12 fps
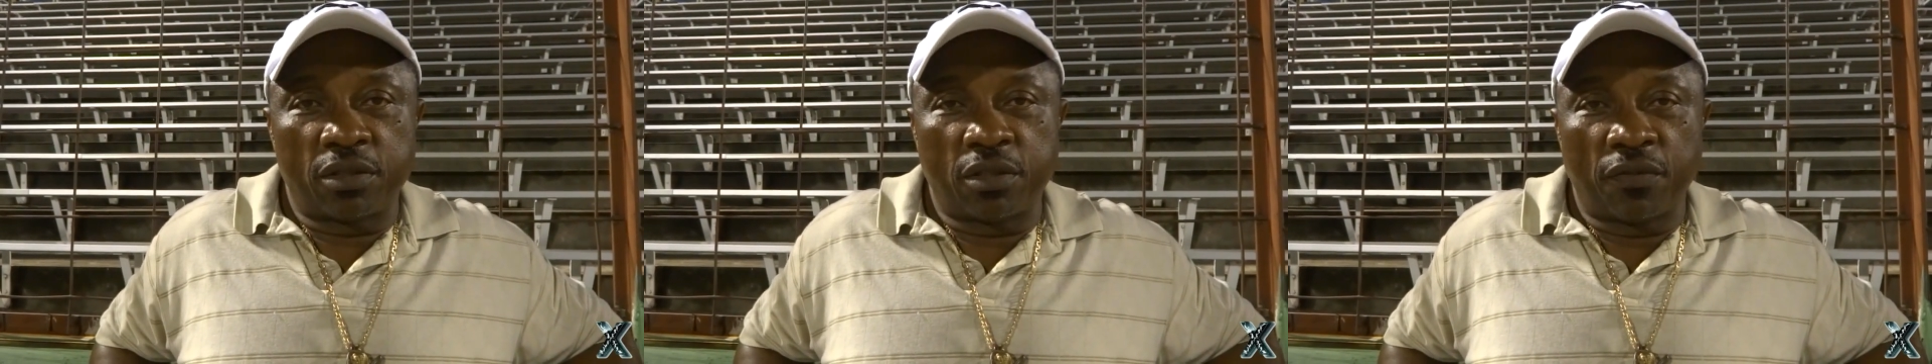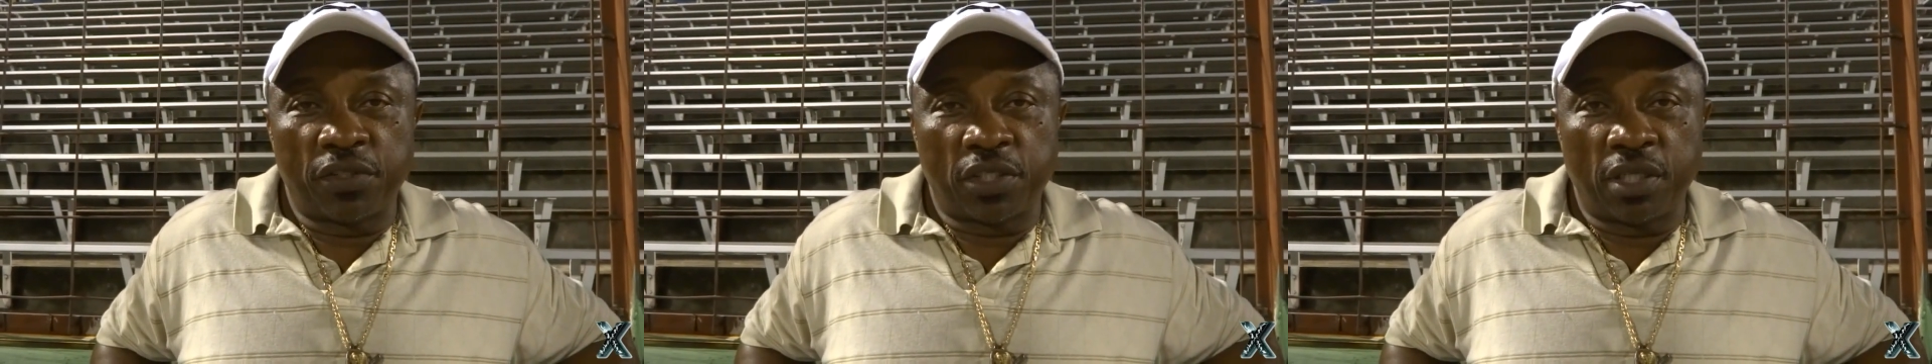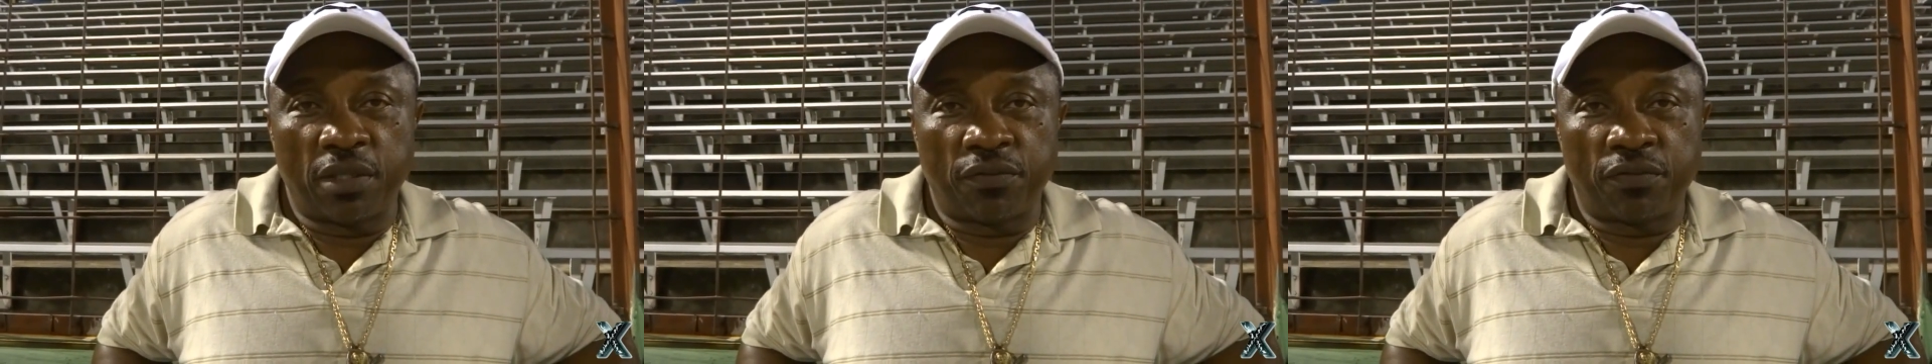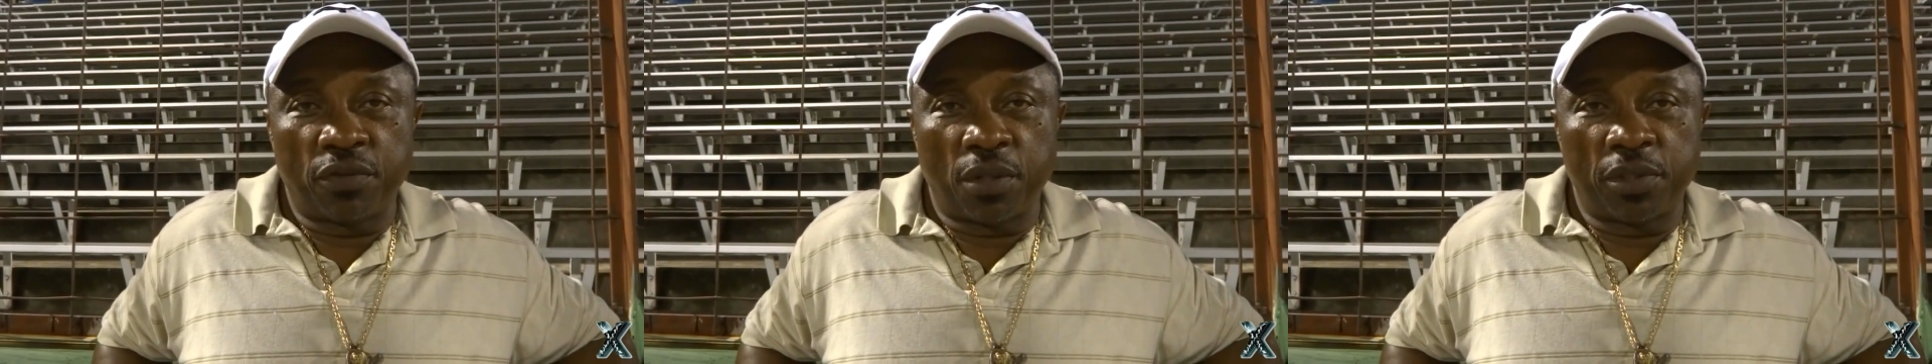sufficiently
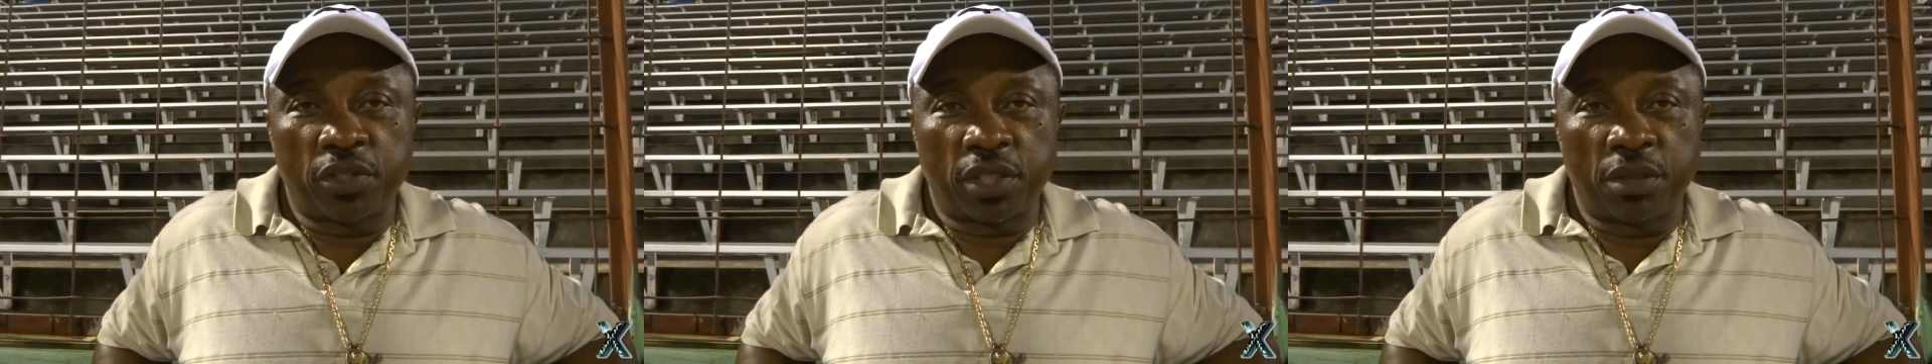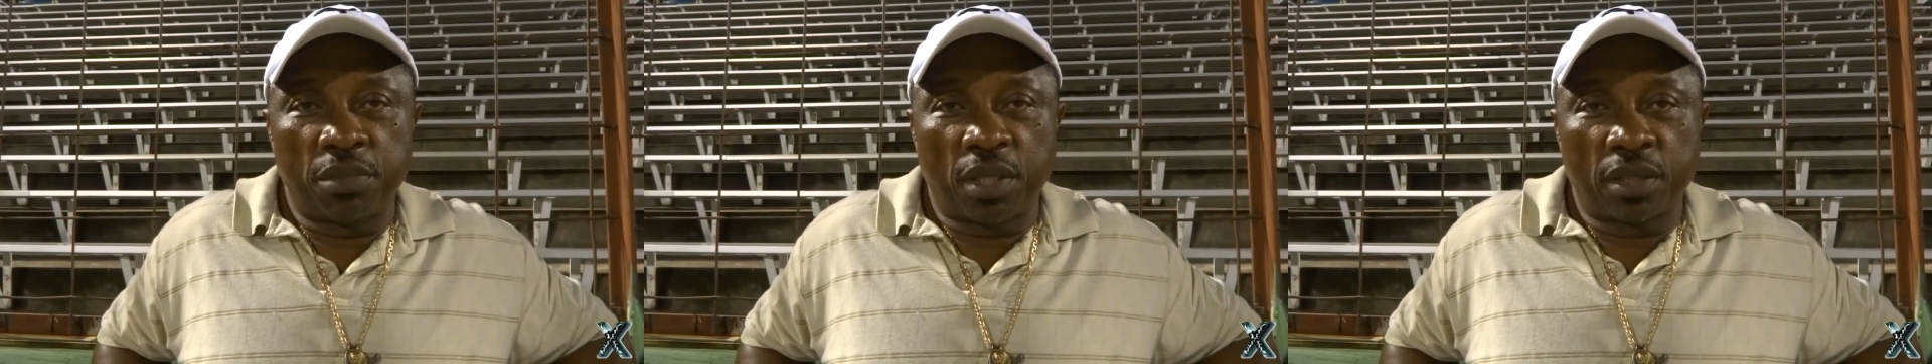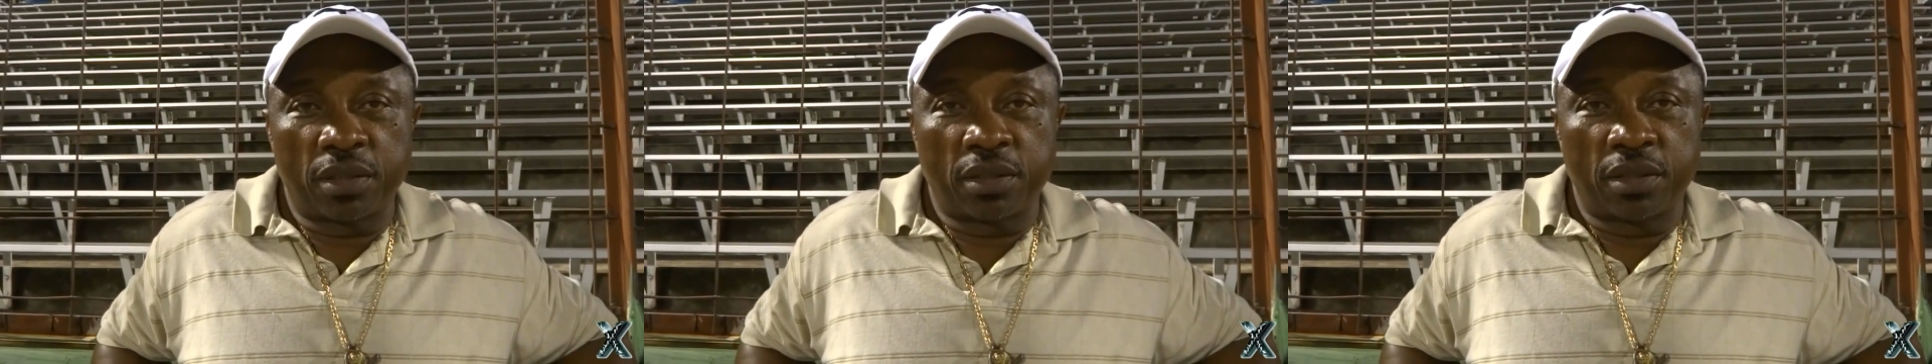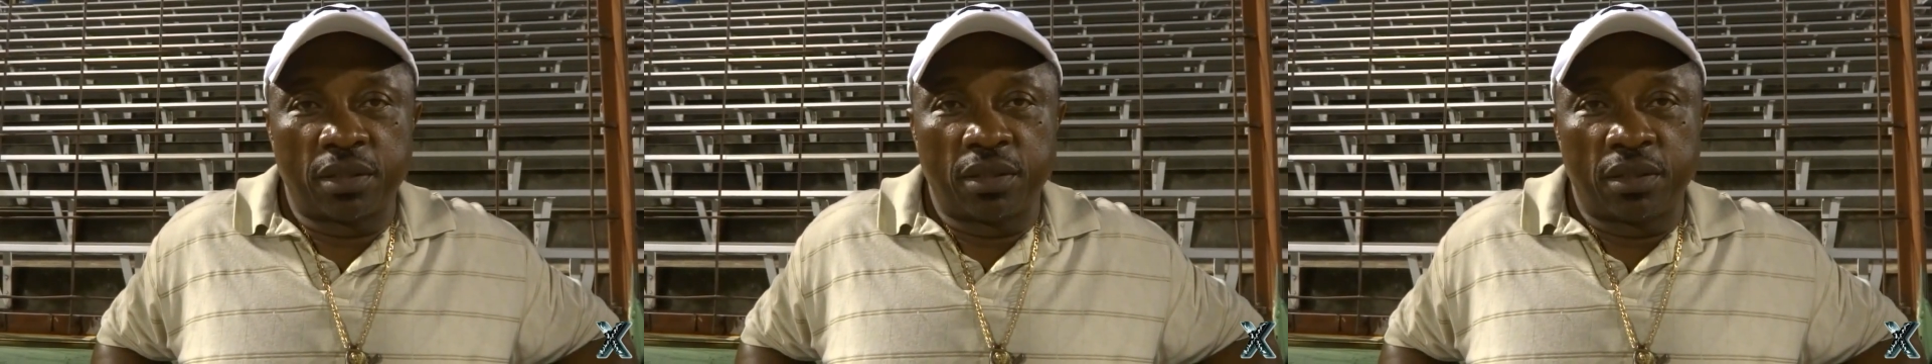from the chicken pox.